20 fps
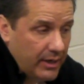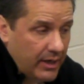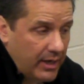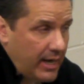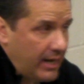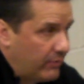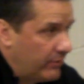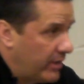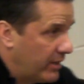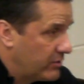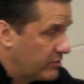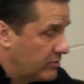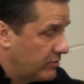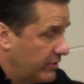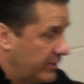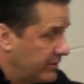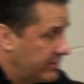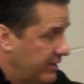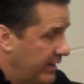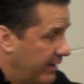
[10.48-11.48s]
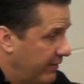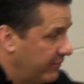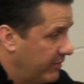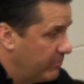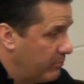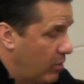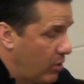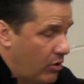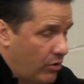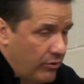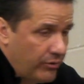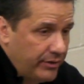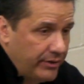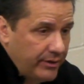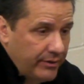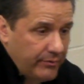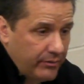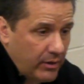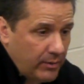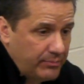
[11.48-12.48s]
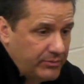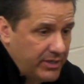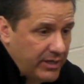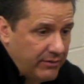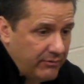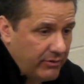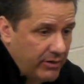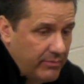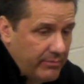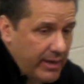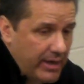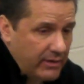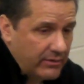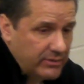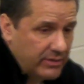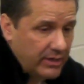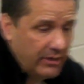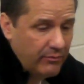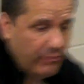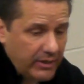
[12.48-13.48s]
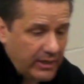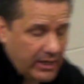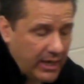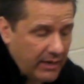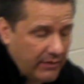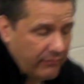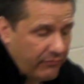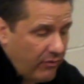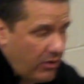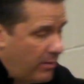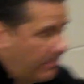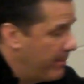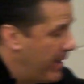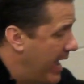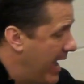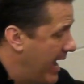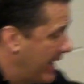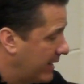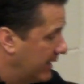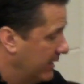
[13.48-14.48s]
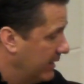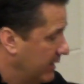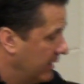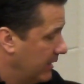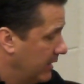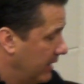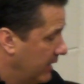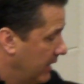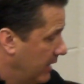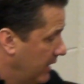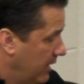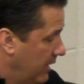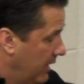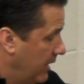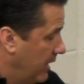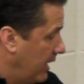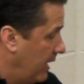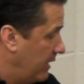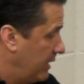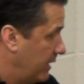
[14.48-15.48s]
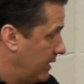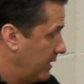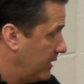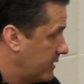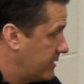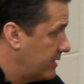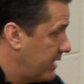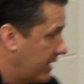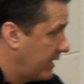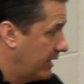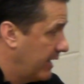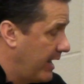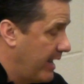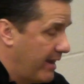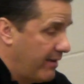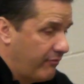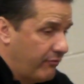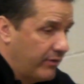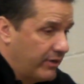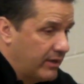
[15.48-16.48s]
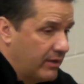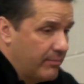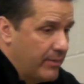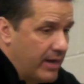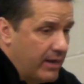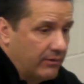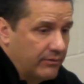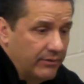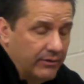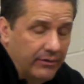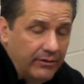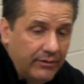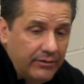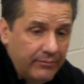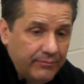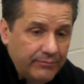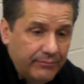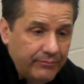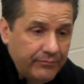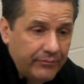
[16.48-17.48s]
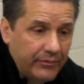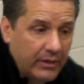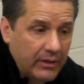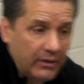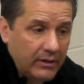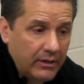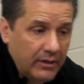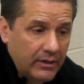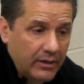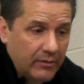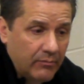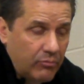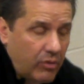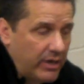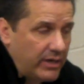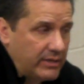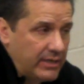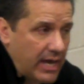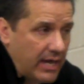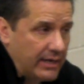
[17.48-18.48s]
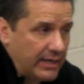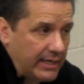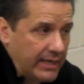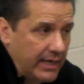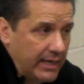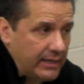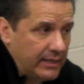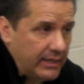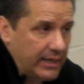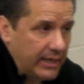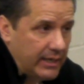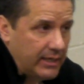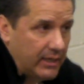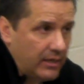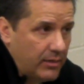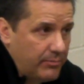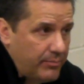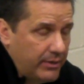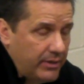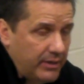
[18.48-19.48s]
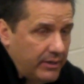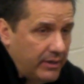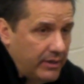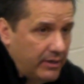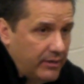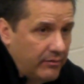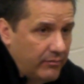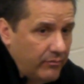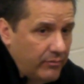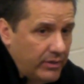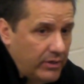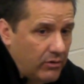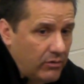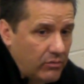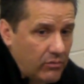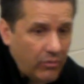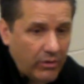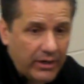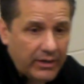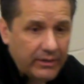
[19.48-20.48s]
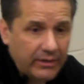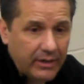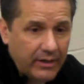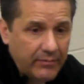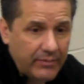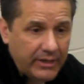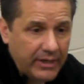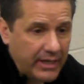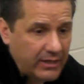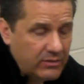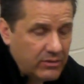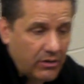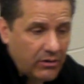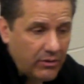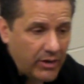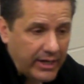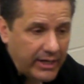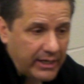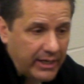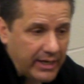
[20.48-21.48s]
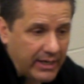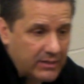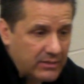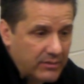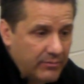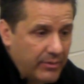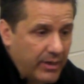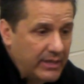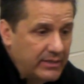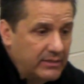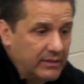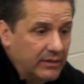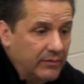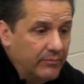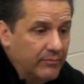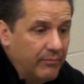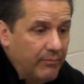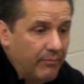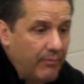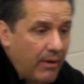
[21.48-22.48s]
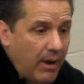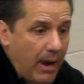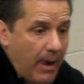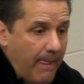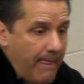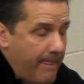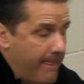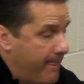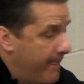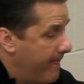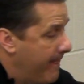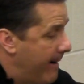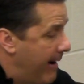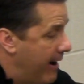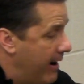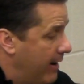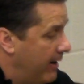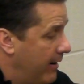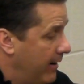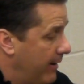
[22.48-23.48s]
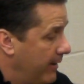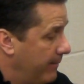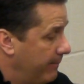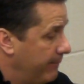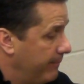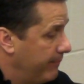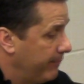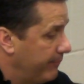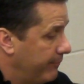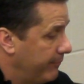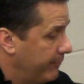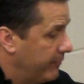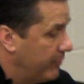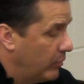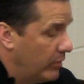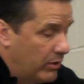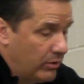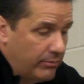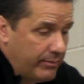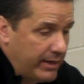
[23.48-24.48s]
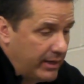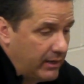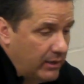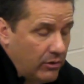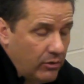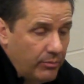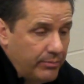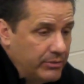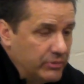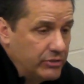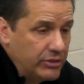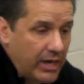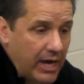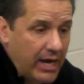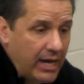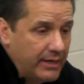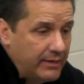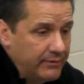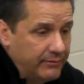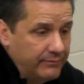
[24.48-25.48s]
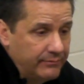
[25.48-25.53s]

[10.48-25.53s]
out hustled us to every ball, and they were up 10 rebounds. And then we kind of fought back. And then in the second half, we come out and break down again, and they get up, and, and we don't quit. I mean, that's all I can ask of my team. Um, we don't make an open shot.